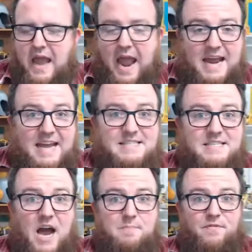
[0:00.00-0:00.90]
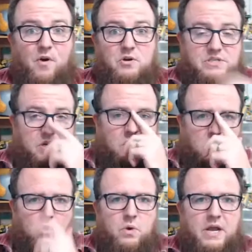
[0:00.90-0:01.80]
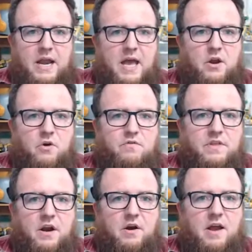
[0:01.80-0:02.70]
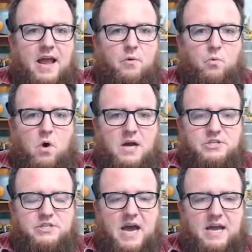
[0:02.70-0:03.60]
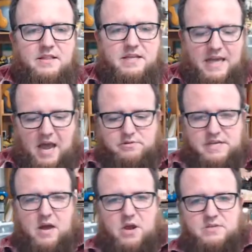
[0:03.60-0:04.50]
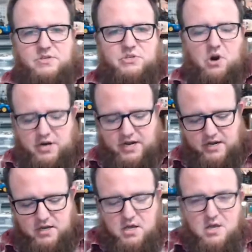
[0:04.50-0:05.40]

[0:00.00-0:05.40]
Hey, it's time, folks. We got to head over there and watch that. The countdown has started.